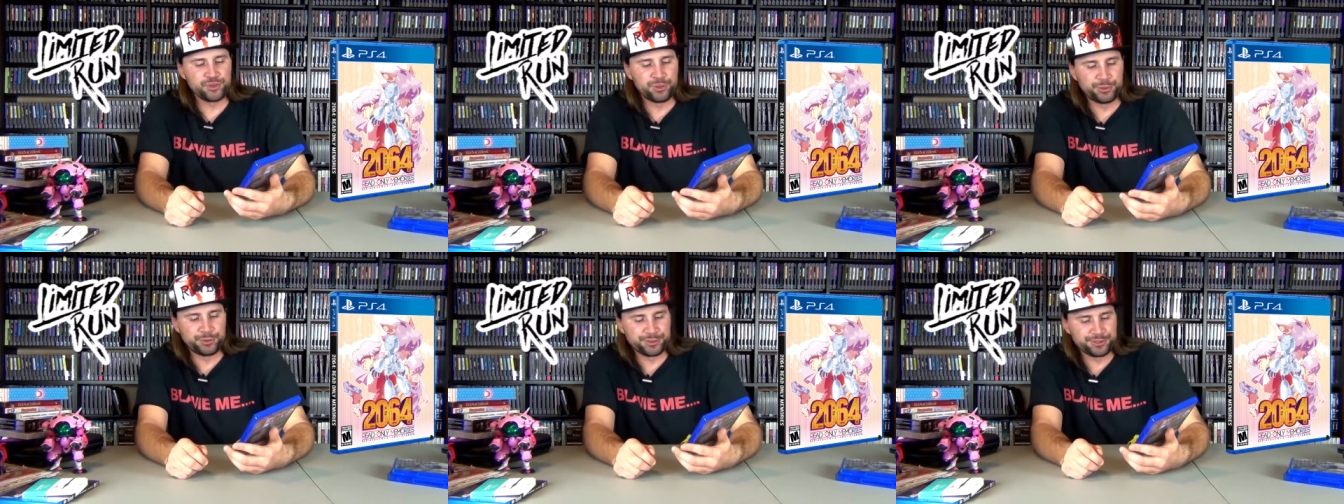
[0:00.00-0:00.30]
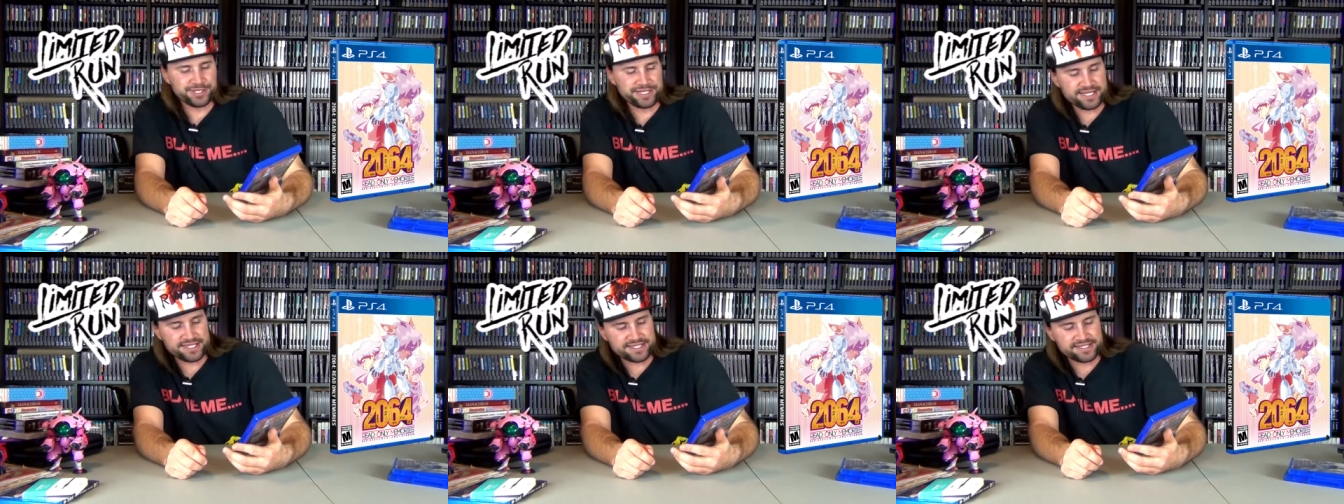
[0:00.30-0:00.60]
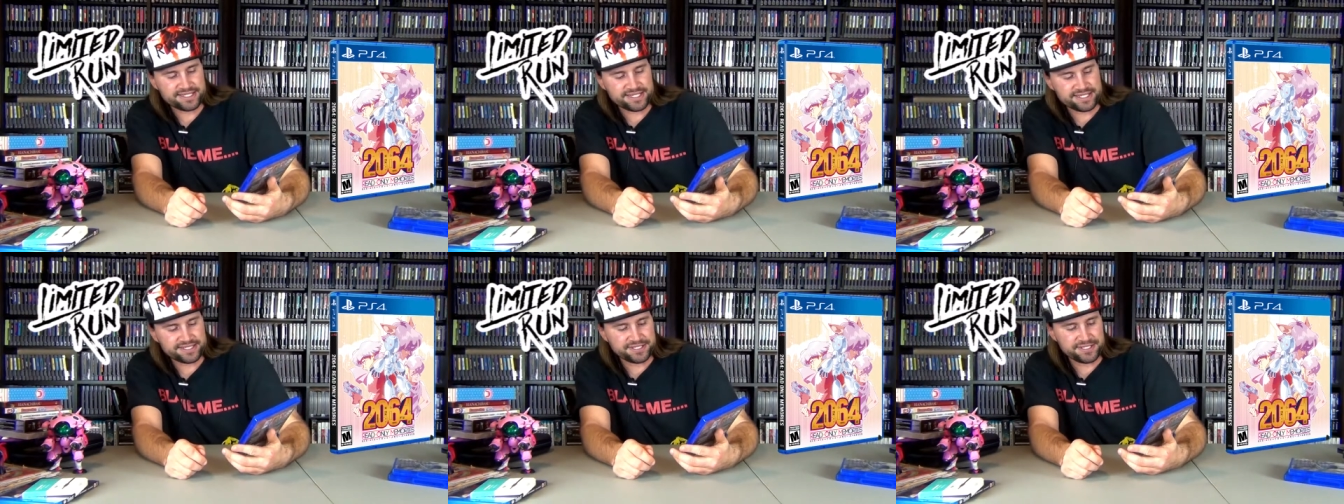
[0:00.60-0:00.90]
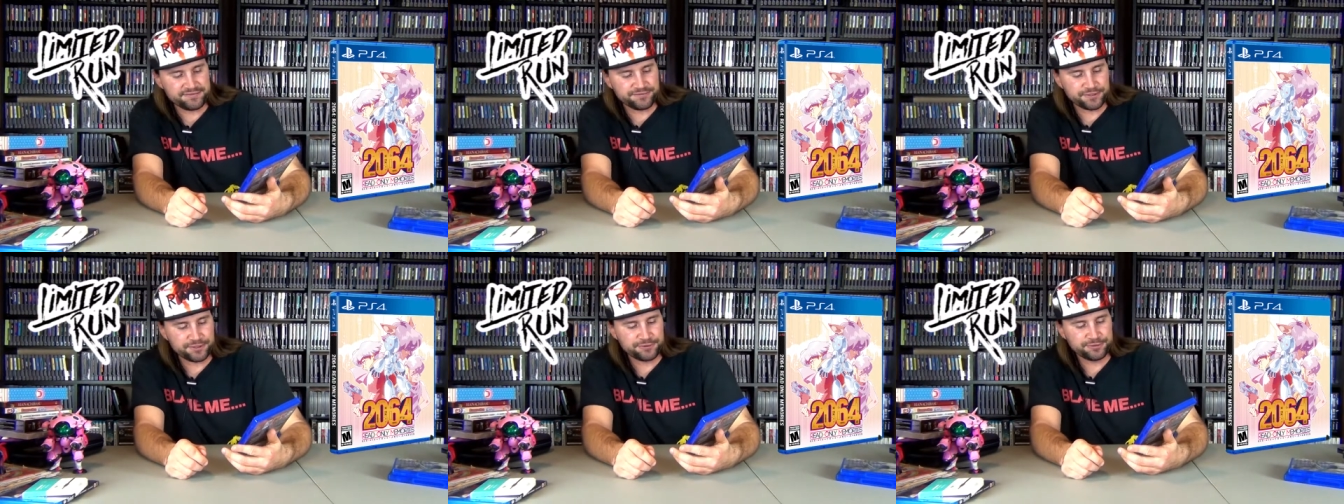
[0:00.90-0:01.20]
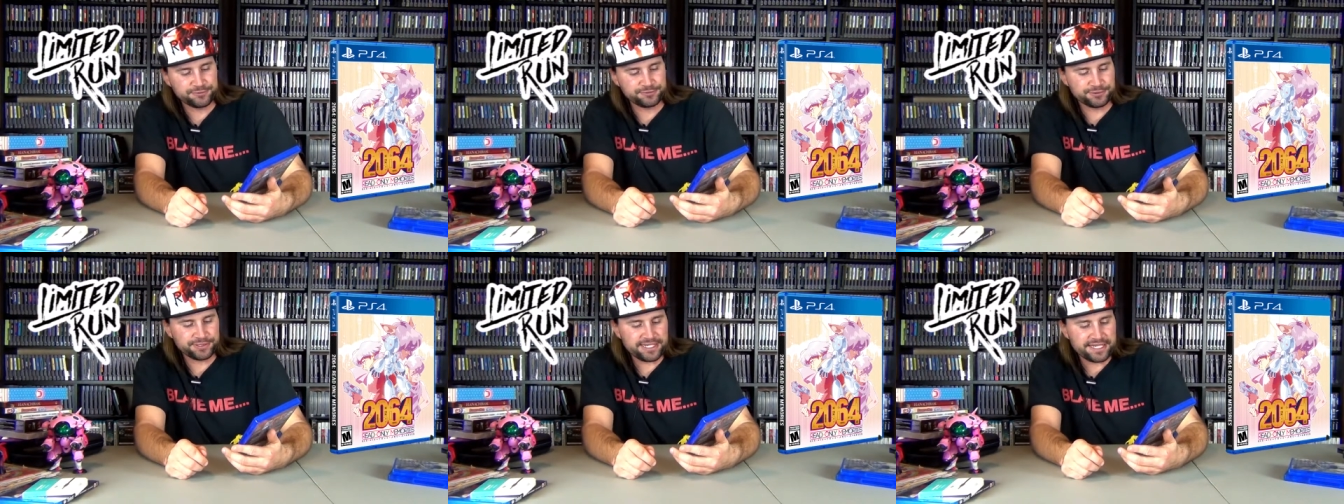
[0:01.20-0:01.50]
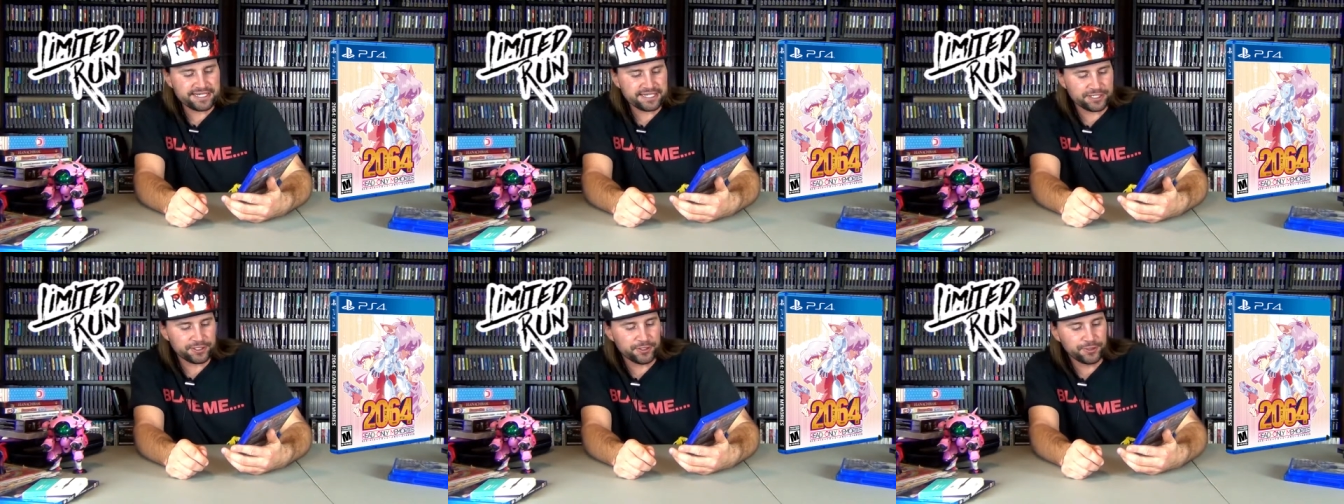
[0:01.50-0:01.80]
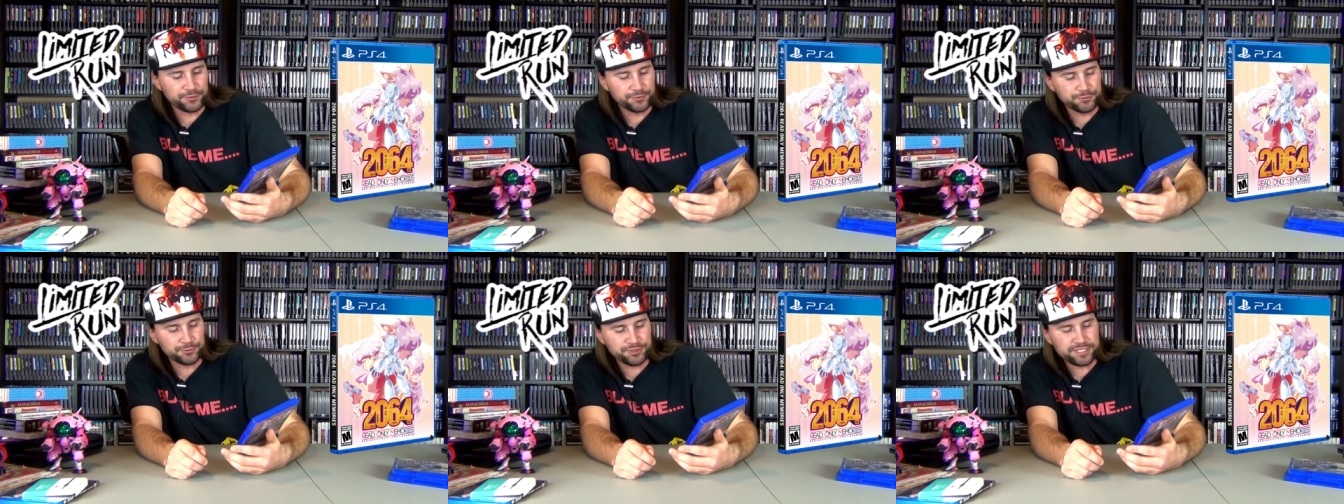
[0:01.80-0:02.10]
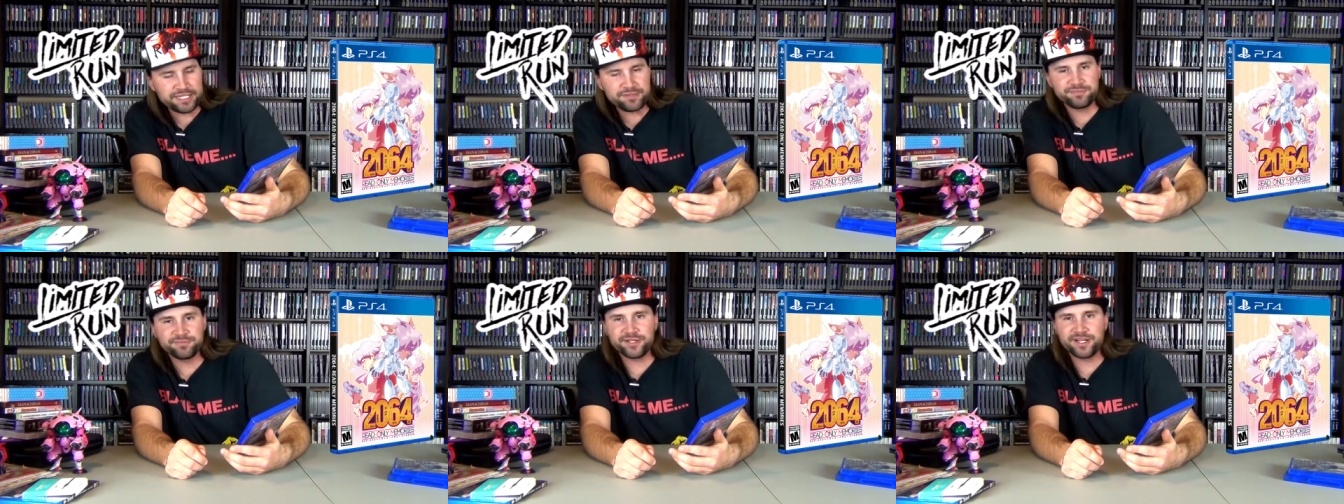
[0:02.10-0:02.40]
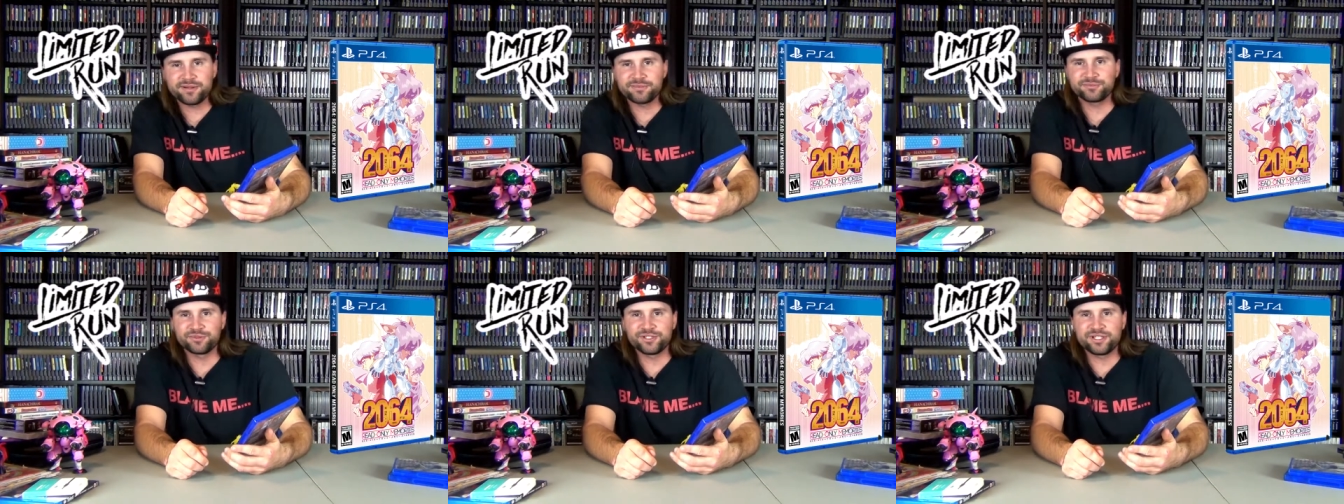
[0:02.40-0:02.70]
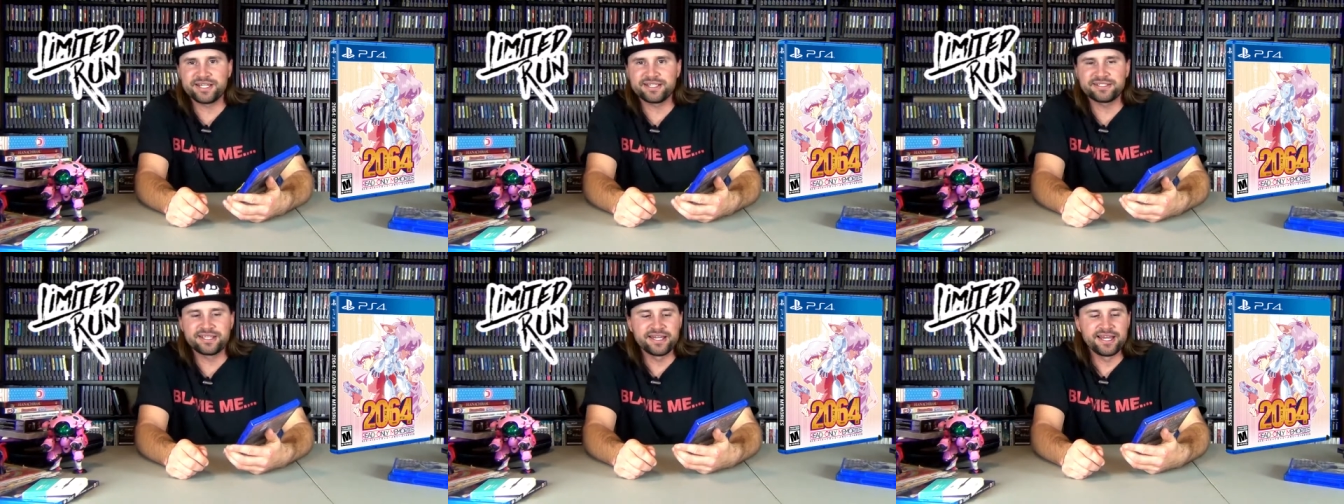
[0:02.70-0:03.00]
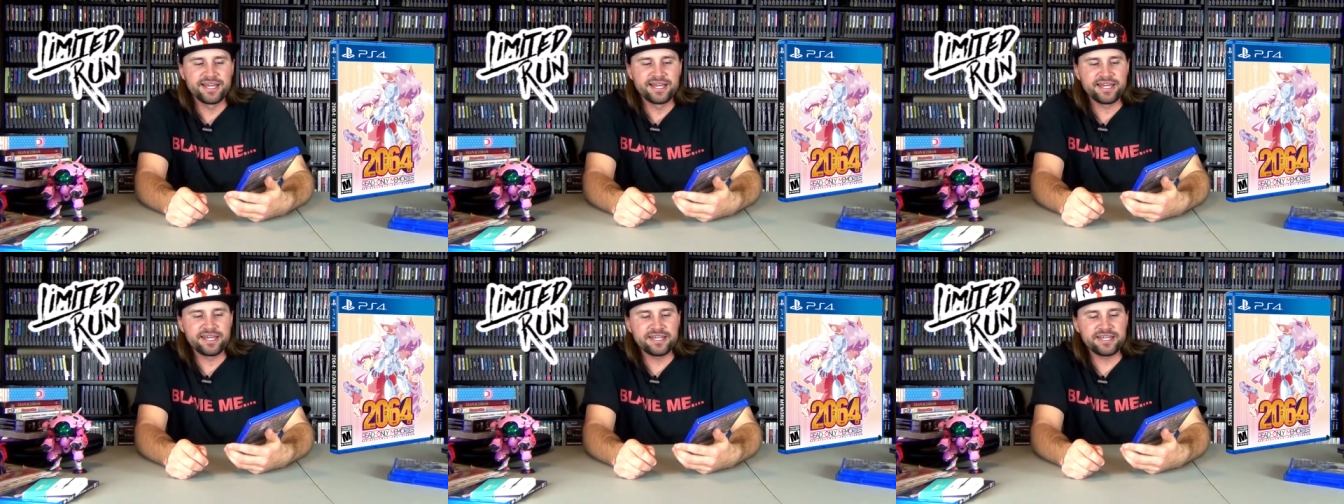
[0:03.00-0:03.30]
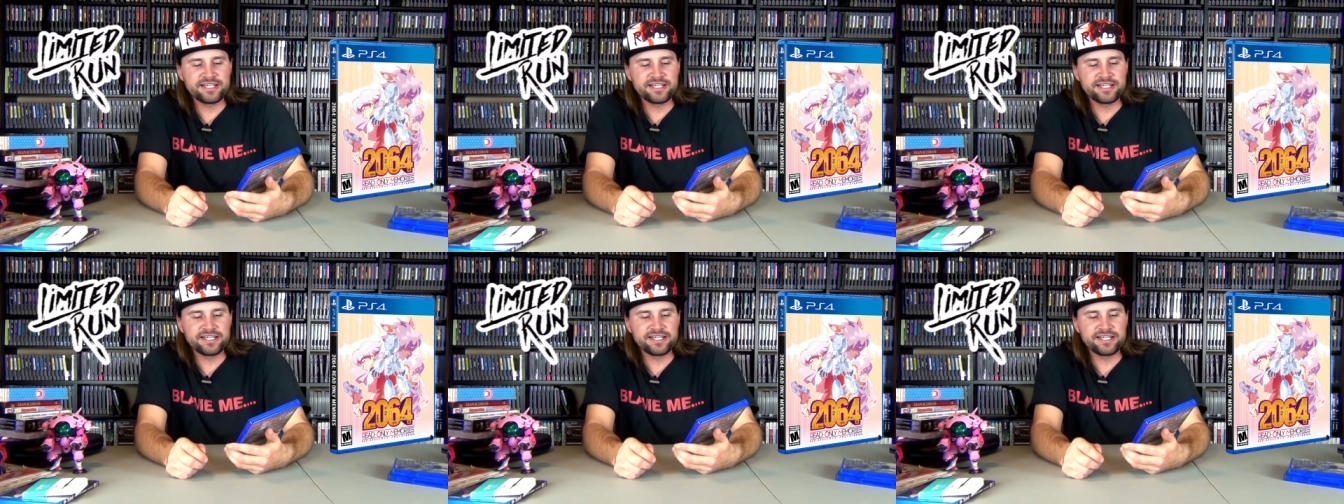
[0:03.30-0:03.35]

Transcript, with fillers: 2064 Read Only Memories,